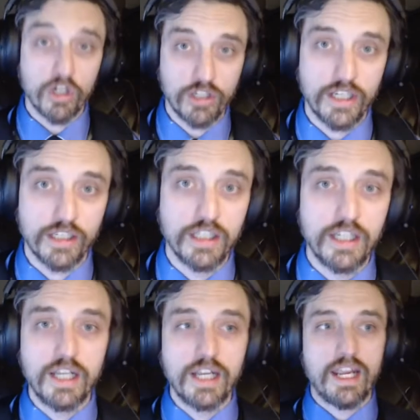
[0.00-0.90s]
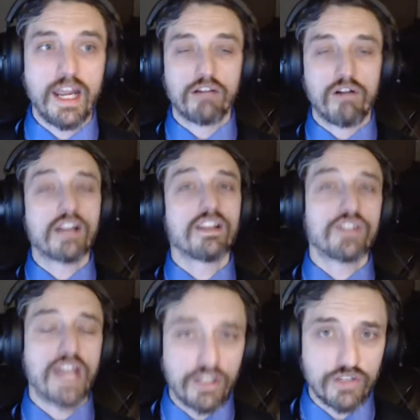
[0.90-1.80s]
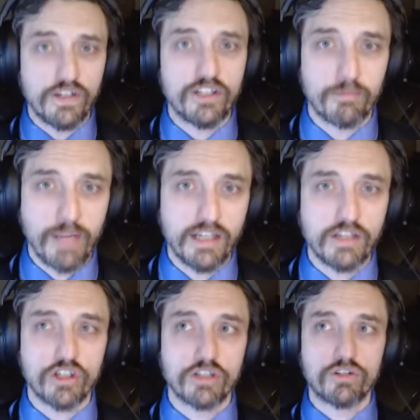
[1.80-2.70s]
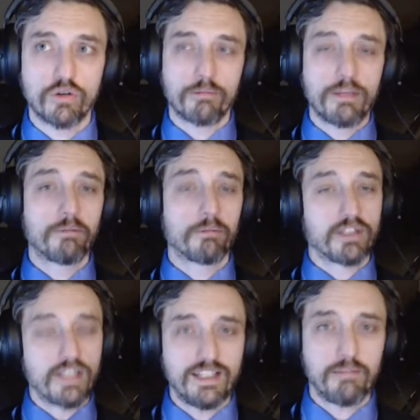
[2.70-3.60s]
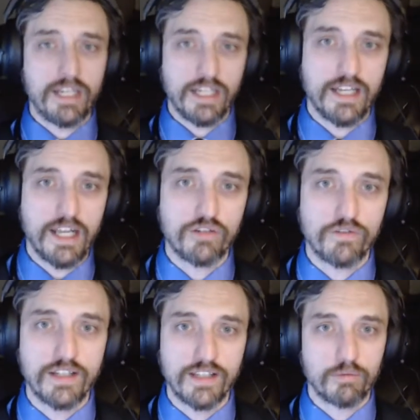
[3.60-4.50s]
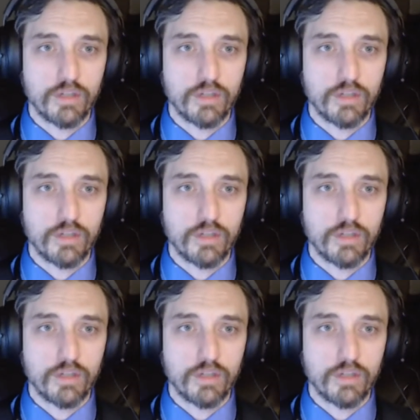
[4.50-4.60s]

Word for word: working. And a lot of these hedge fund managers or people participating in hedge funds as